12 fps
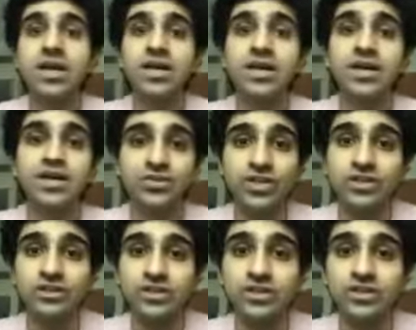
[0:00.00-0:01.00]

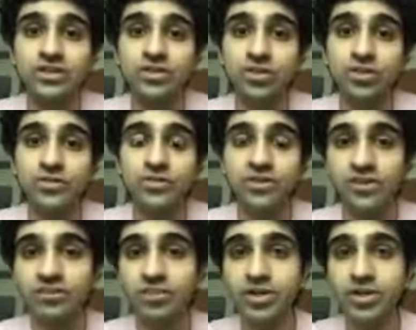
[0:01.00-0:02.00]
interesting sort of
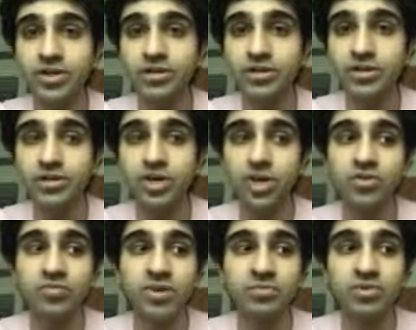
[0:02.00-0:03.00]
stuff. But a lot of
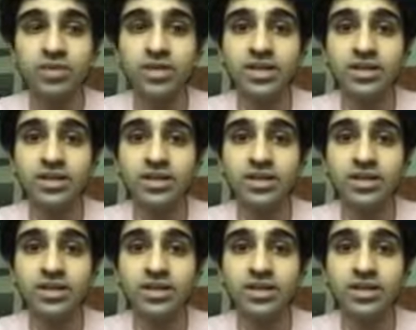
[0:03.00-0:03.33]
people